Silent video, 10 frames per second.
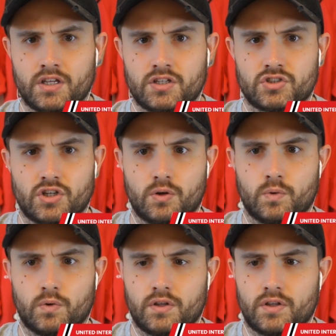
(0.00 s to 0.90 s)

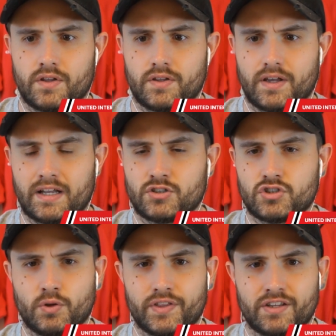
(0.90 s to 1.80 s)
So I just
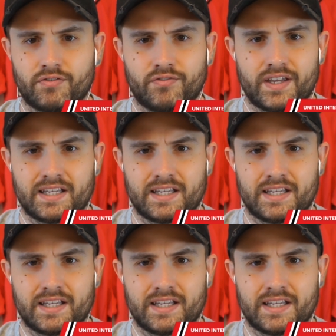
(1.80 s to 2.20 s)
don't think he's fit